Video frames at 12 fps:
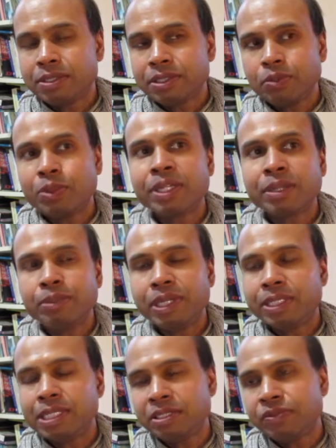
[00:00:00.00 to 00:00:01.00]
So one can
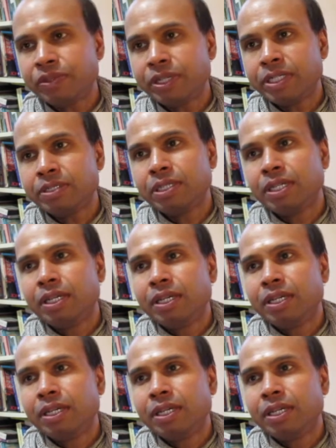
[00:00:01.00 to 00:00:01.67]
be identified